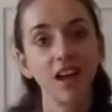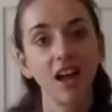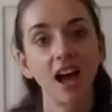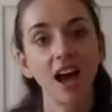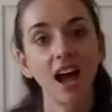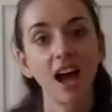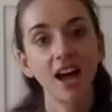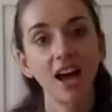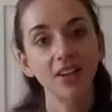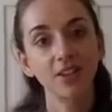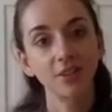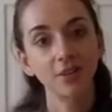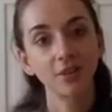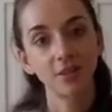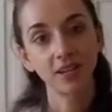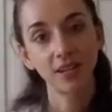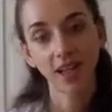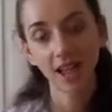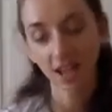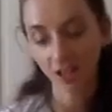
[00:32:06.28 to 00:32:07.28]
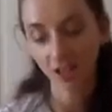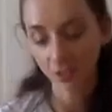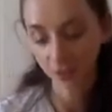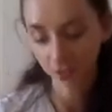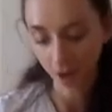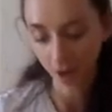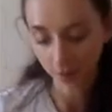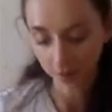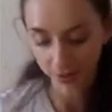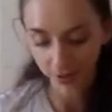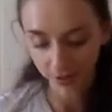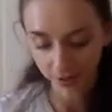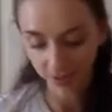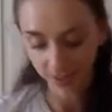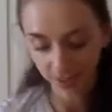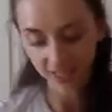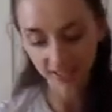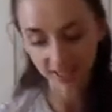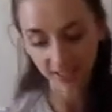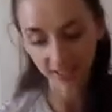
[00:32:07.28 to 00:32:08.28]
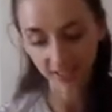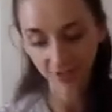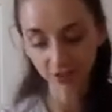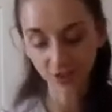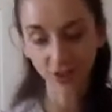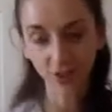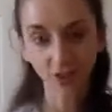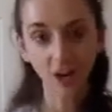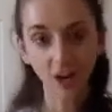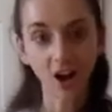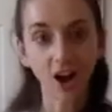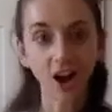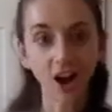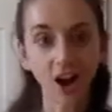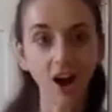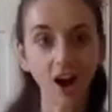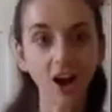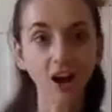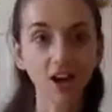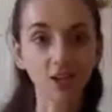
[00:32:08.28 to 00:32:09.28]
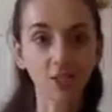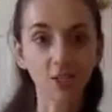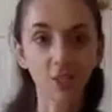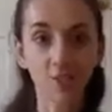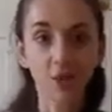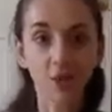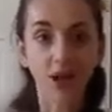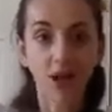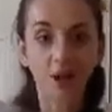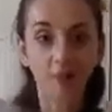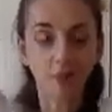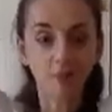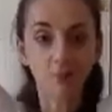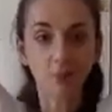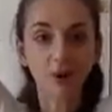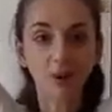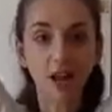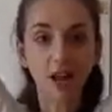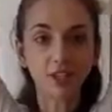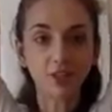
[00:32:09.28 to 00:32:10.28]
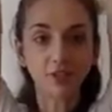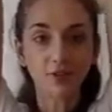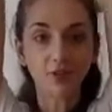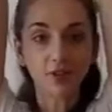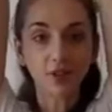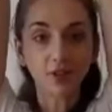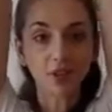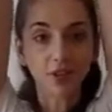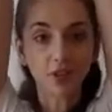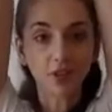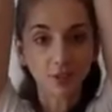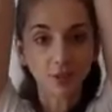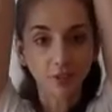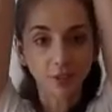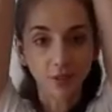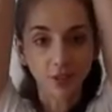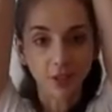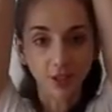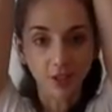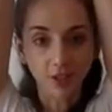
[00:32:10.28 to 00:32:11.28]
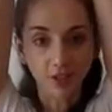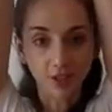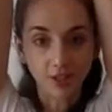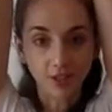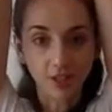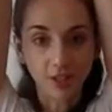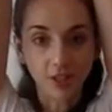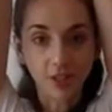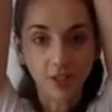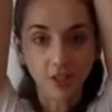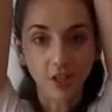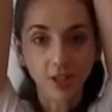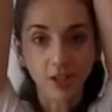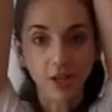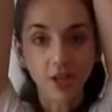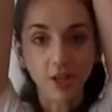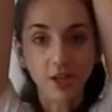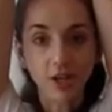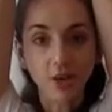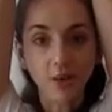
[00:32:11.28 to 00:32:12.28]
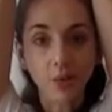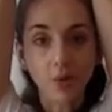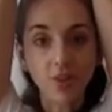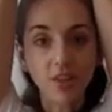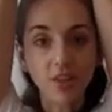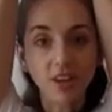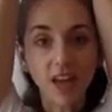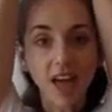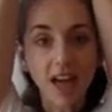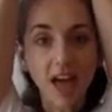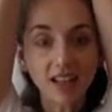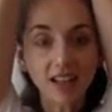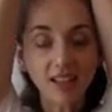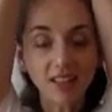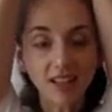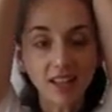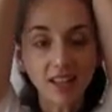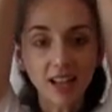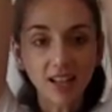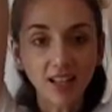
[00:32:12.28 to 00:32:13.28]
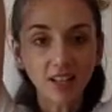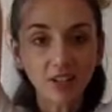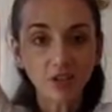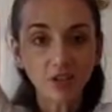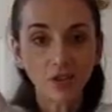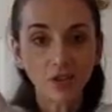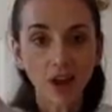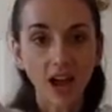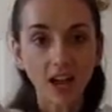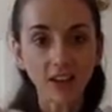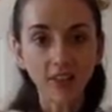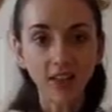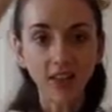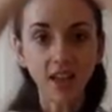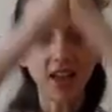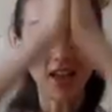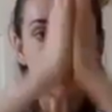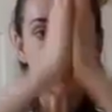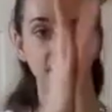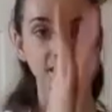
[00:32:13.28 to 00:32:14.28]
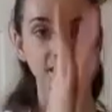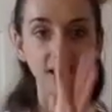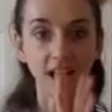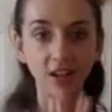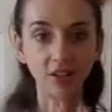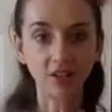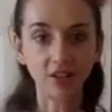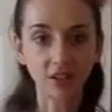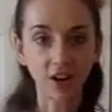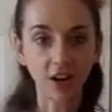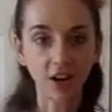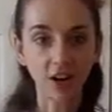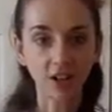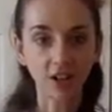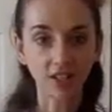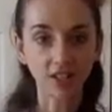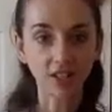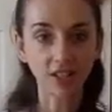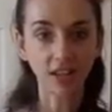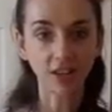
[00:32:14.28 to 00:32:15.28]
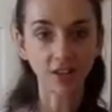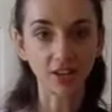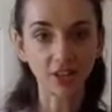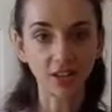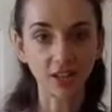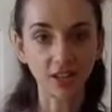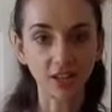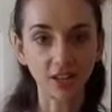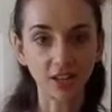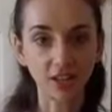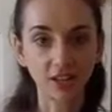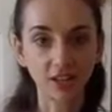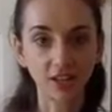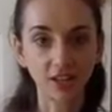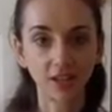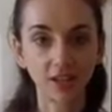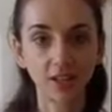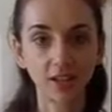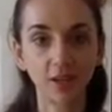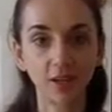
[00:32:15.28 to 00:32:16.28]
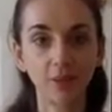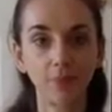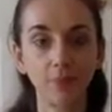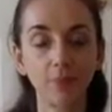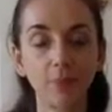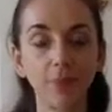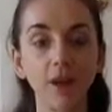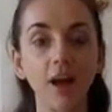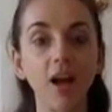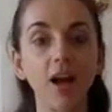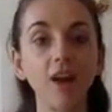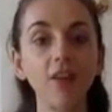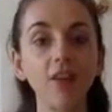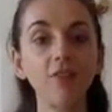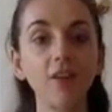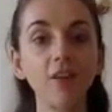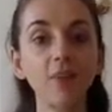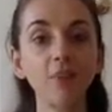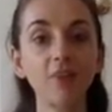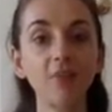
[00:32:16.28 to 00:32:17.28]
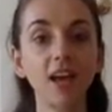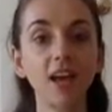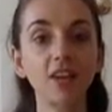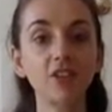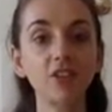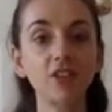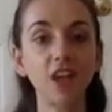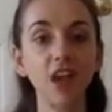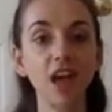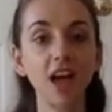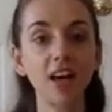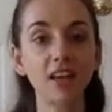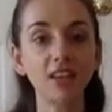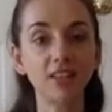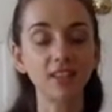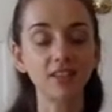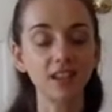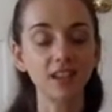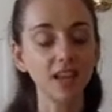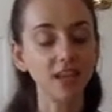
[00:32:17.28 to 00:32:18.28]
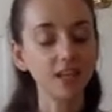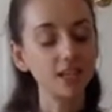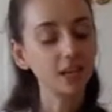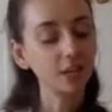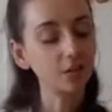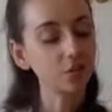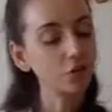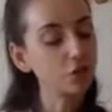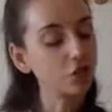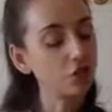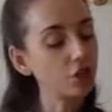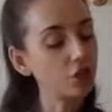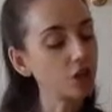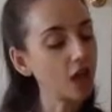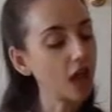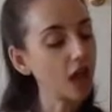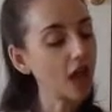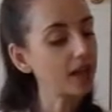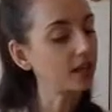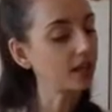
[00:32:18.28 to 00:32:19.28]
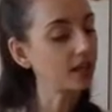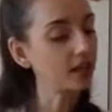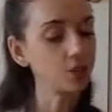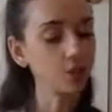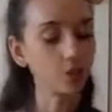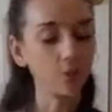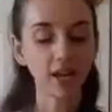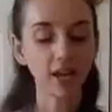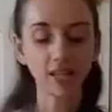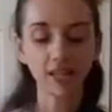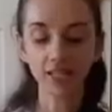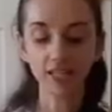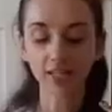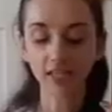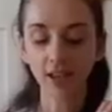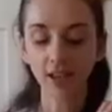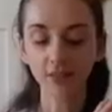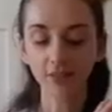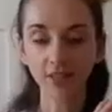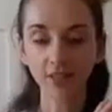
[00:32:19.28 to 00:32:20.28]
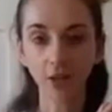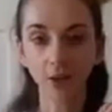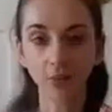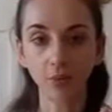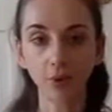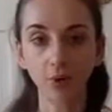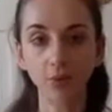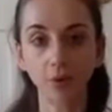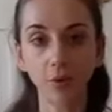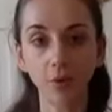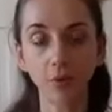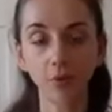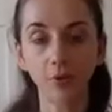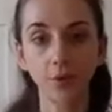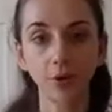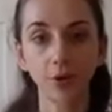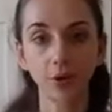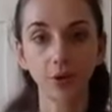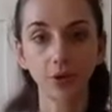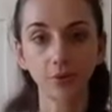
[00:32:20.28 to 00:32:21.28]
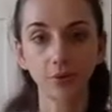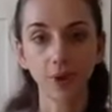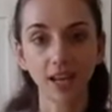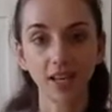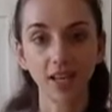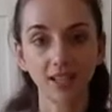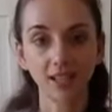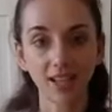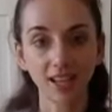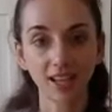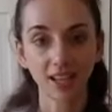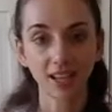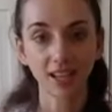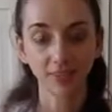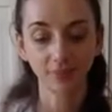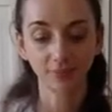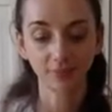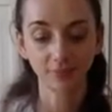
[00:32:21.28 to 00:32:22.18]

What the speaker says: As you inhale, drop your seat, lift your heart, palms pressed for thunderbolt. With an exhale, let's drag the hands down to heart center. Puff up that chest. Now gently twist left elbow over your right knee.